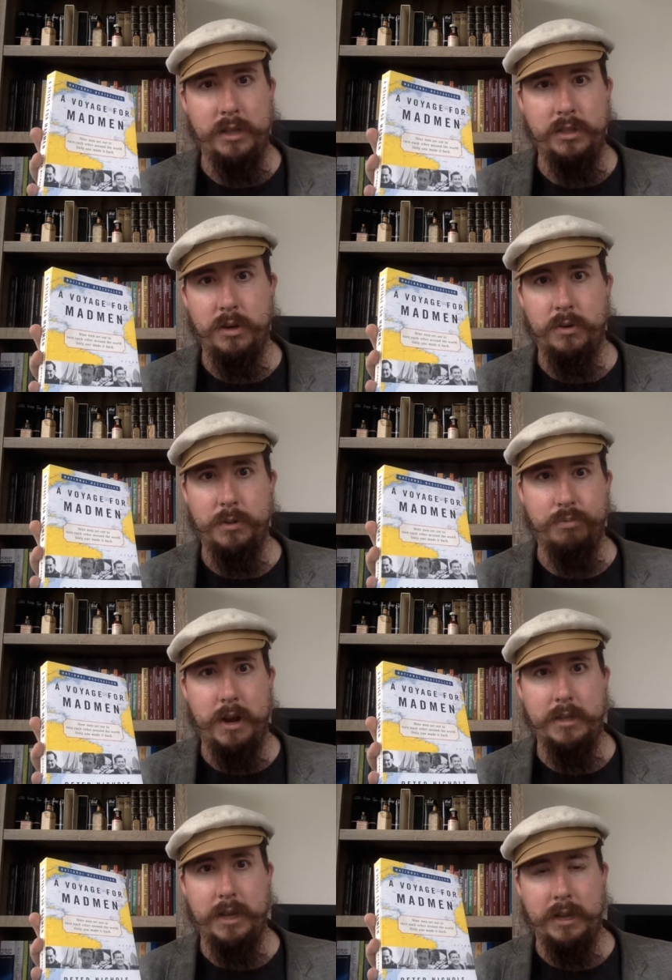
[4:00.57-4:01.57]
and so
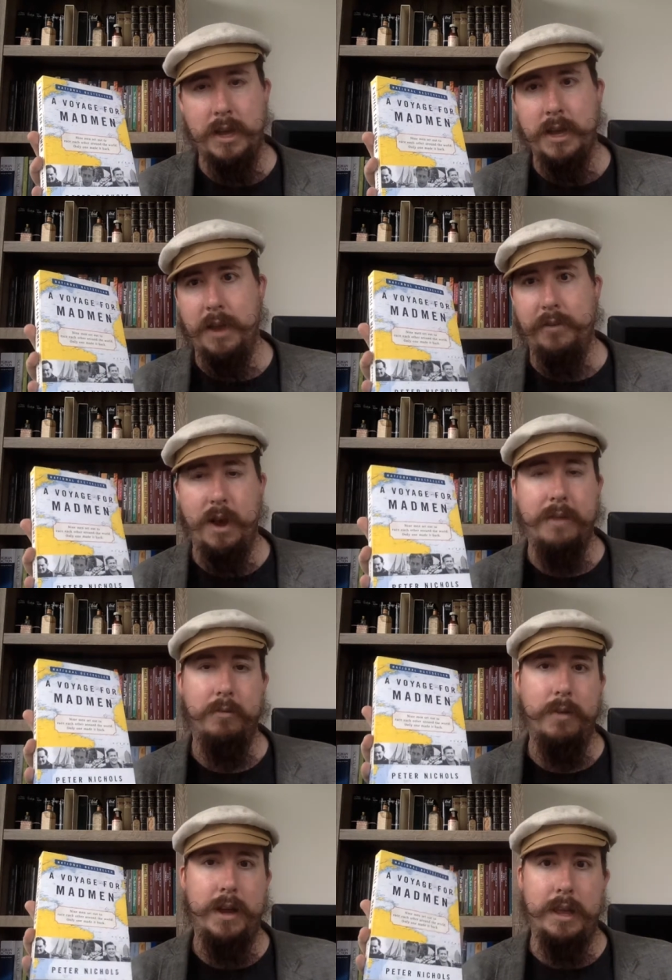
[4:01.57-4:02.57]
surprising. If you
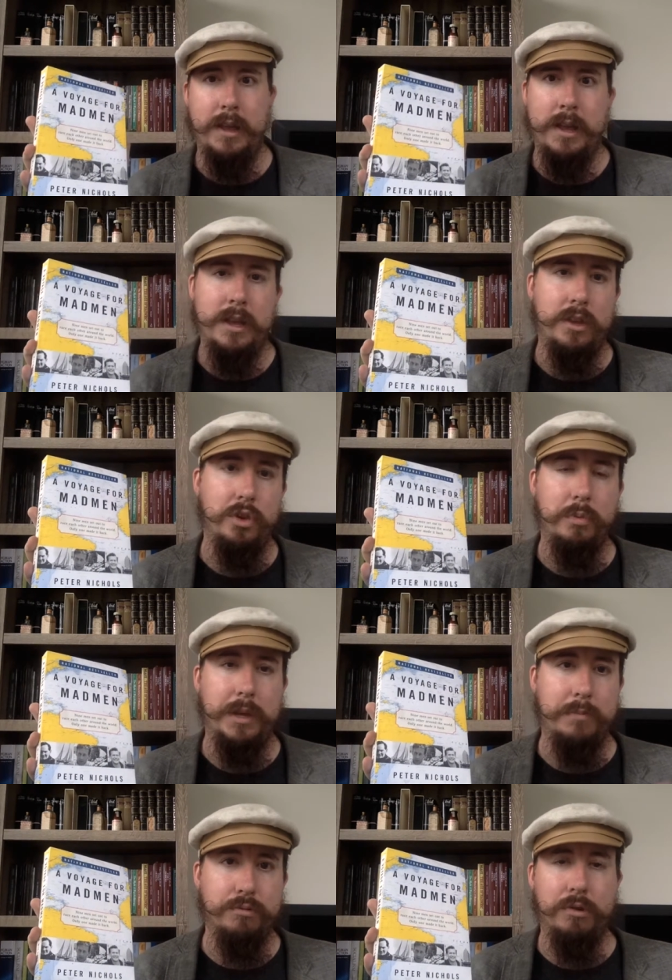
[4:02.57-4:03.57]
haven't read it, you'll
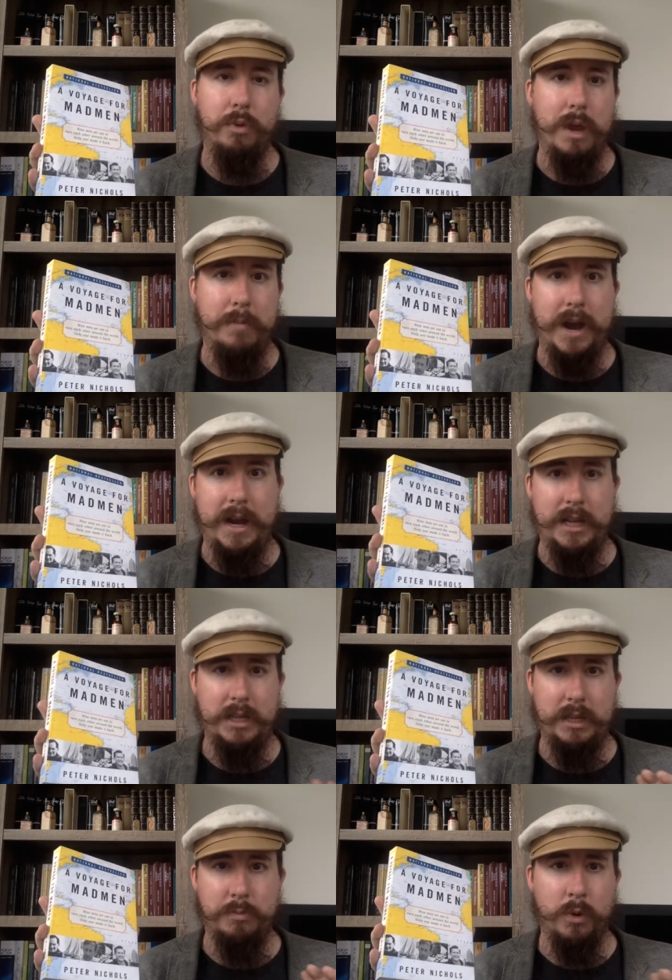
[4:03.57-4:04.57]
be blown away by it.
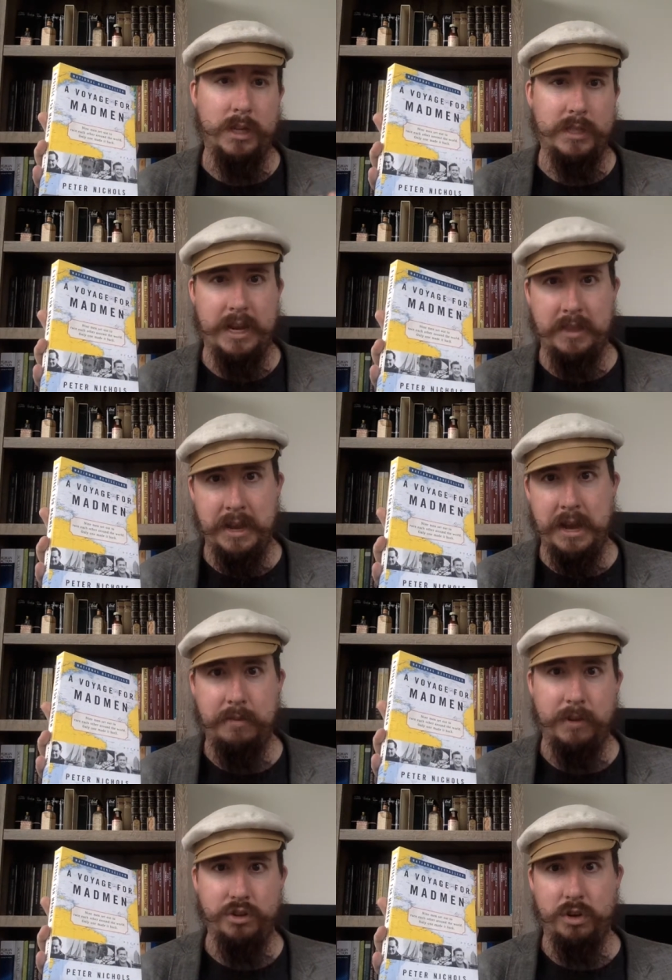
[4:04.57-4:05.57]
It's more exciting than any
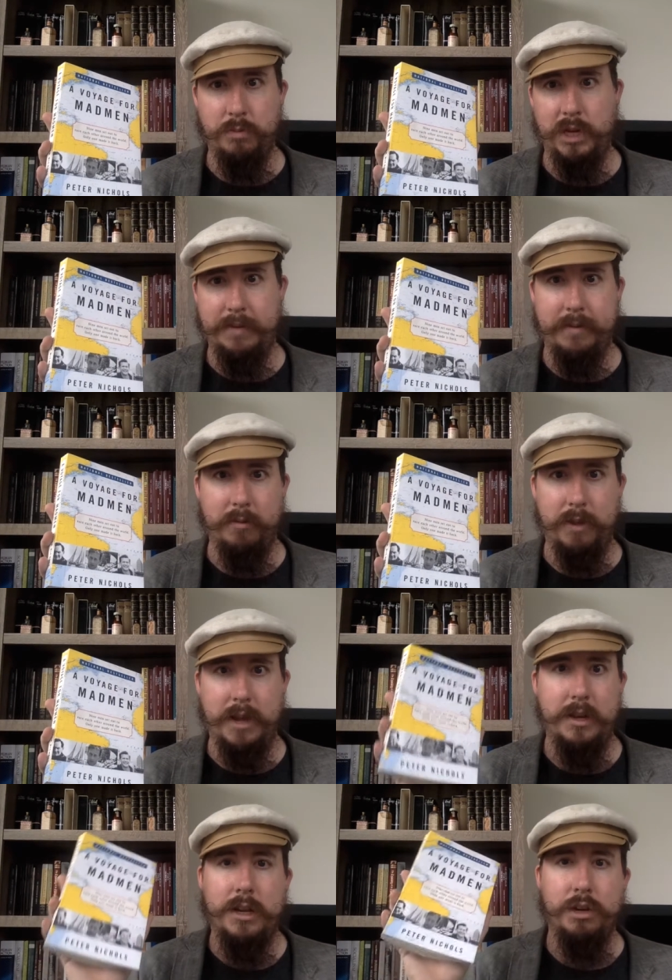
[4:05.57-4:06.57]
fictional book I've ever
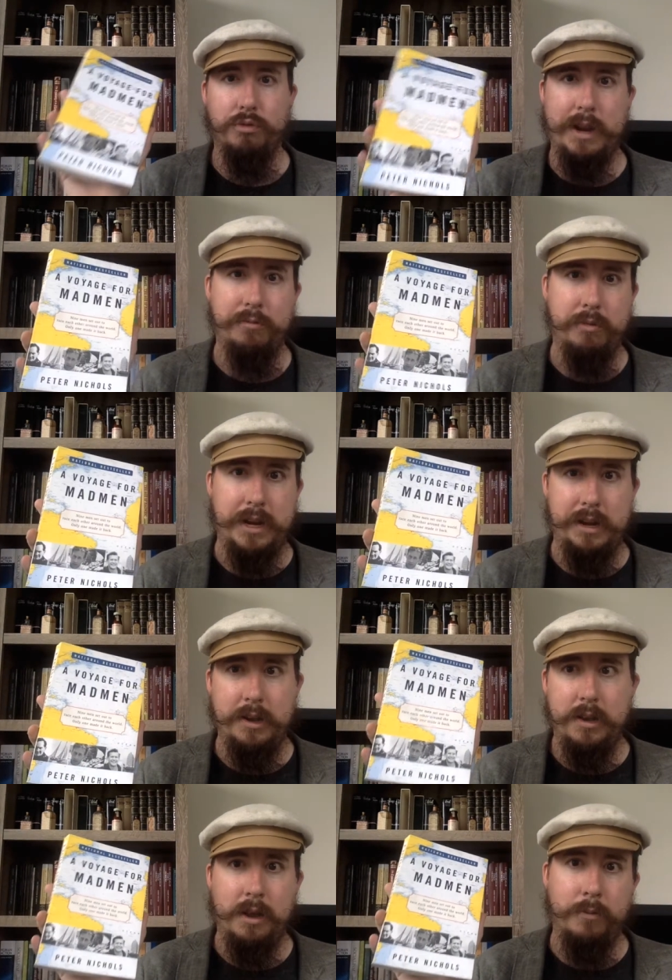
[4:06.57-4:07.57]
read. Great read.
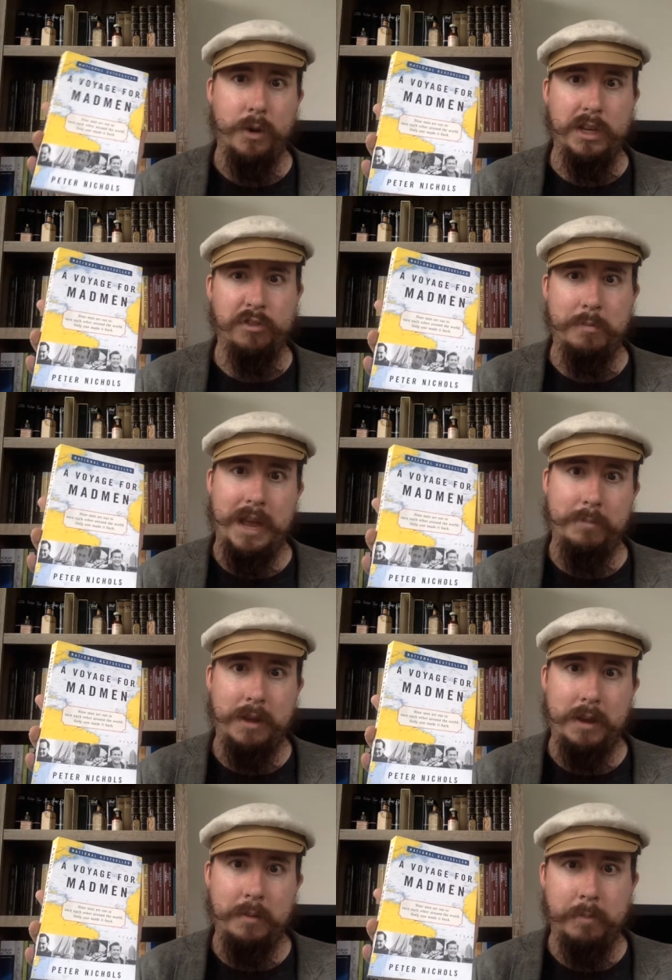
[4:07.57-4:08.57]
A Voyage for
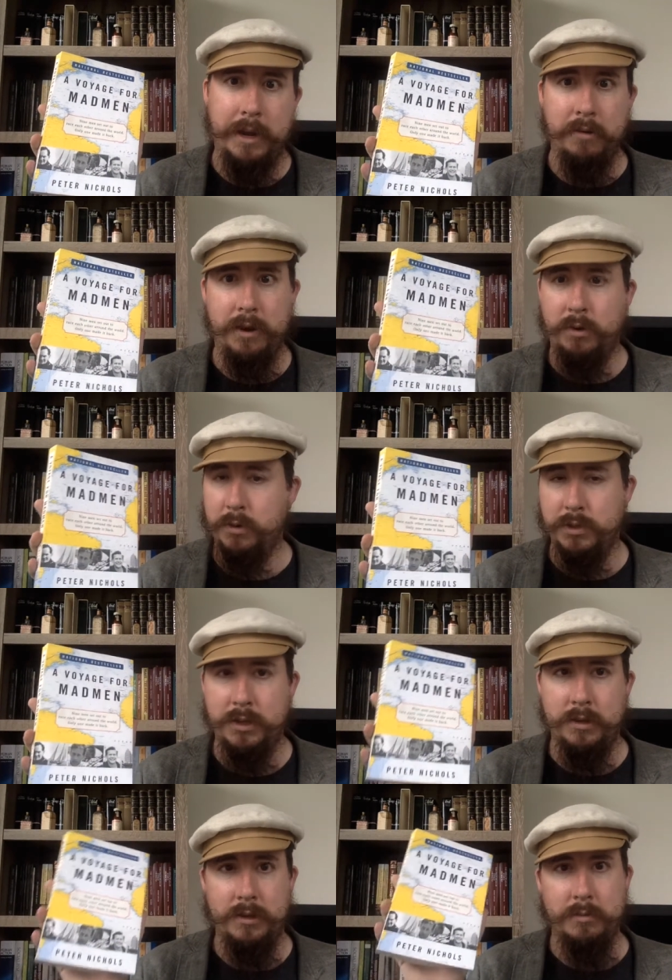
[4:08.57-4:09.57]
Madmen, Peter Nichols.
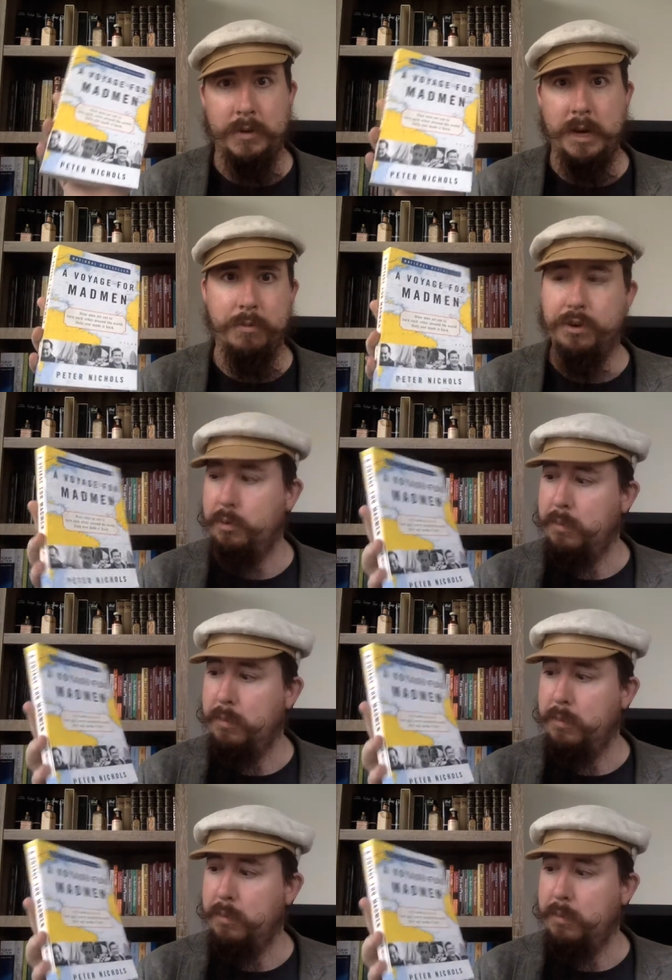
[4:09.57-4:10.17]
It's my number 2